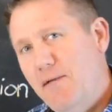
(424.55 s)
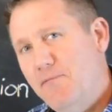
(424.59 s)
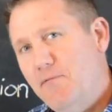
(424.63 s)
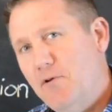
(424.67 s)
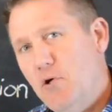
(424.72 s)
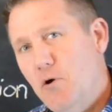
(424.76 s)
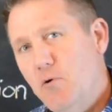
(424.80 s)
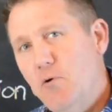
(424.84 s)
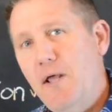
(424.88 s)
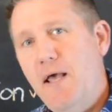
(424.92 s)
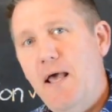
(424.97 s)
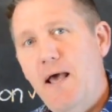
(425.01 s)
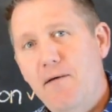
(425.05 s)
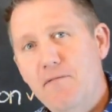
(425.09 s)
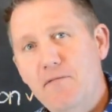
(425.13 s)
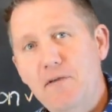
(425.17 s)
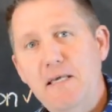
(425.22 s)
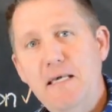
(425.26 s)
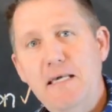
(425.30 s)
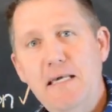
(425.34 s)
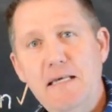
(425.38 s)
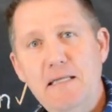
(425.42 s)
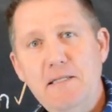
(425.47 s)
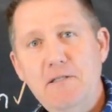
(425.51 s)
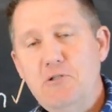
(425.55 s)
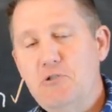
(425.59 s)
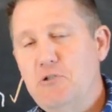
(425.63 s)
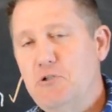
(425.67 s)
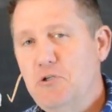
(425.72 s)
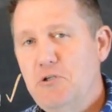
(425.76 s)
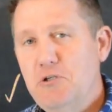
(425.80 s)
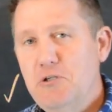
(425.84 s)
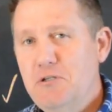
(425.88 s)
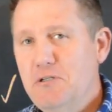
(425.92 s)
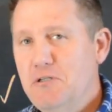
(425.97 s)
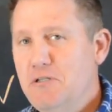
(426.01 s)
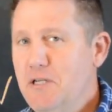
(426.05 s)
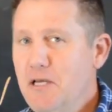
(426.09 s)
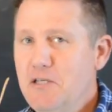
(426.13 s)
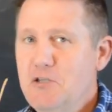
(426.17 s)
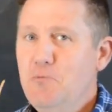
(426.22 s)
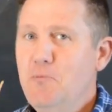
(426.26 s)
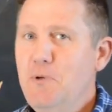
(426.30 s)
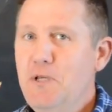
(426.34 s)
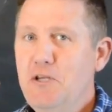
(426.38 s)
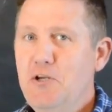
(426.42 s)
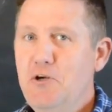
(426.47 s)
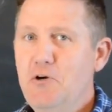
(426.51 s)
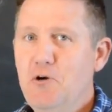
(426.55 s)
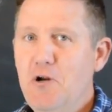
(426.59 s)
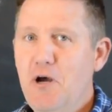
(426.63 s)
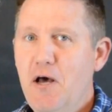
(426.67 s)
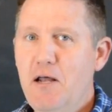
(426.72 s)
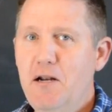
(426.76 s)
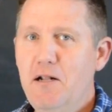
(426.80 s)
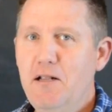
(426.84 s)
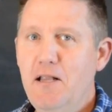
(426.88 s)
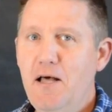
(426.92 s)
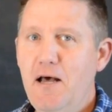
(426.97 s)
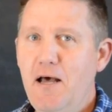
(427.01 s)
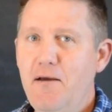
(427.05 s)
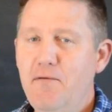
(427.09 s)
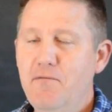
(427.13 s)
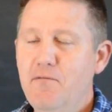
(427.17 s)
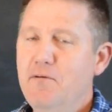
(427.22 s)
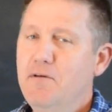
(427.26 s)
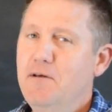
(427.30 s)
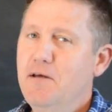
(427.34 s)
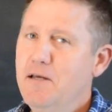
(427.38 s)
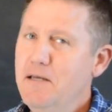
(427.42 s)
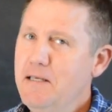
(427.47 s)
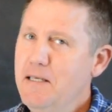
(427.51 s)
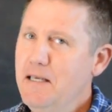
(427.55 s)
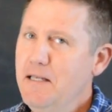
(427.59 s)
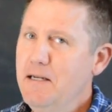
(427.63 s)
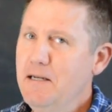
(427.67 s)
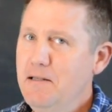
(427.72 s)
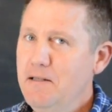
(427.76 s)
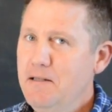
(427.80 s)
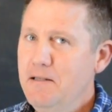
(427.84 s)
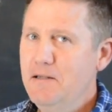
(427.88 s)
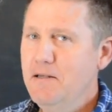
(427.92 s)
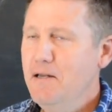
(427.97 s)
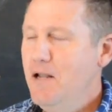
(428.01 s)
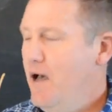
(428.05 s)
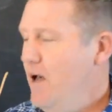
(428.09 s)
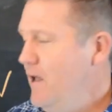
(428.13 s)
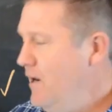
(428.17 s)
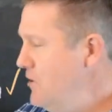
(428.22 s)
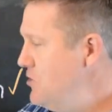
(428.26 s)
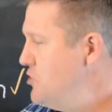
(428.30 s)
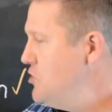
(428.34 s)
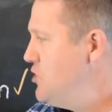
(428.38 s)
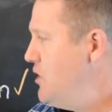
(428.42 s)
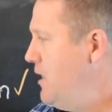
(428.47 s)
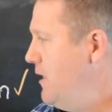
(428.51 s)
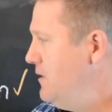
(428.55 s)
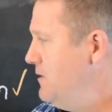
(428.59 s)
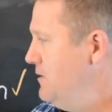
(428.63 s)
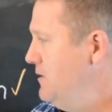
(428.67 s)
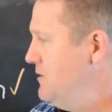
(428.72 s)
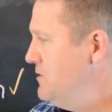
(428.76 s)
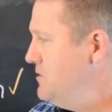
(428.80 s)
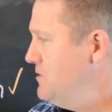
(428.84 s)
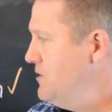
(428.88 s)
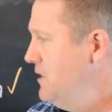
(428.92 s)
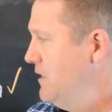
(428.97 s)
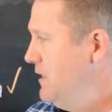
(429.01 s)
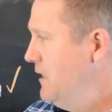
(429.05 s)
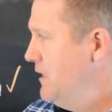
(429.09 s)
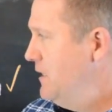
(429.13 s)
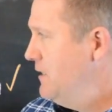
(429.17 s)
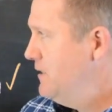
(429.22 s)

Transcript: don't have kids doesn't mean you're not alive. Again, not a checklist.